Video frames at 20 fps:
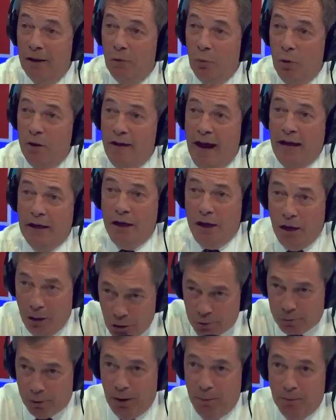we've had
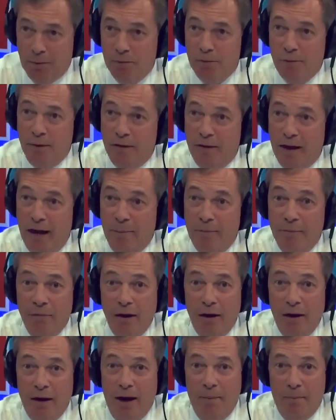huge problems with them.
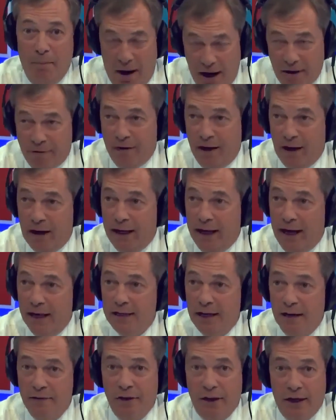And my feeling
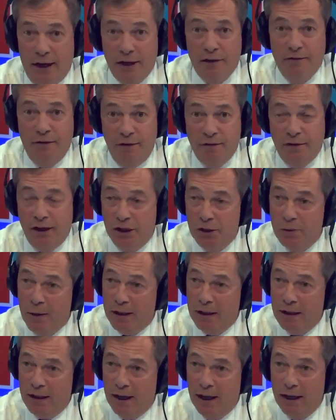is, over the last 15,
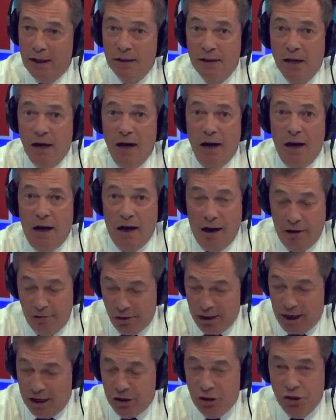20 years, our
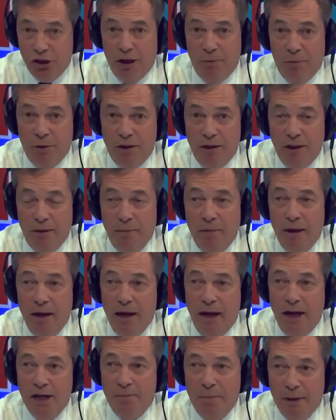relationship with them
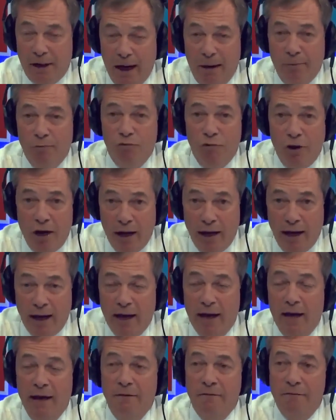has become
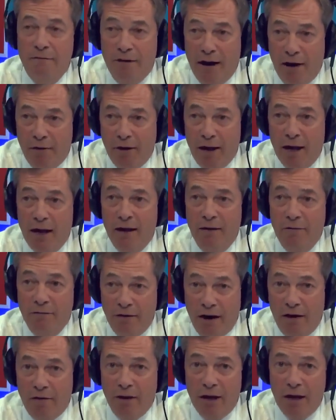really very,
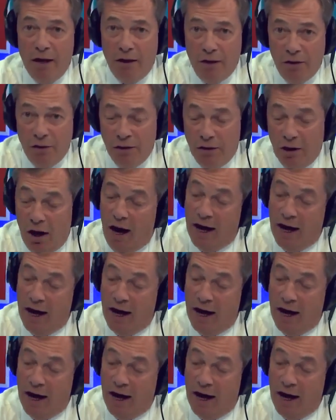very good.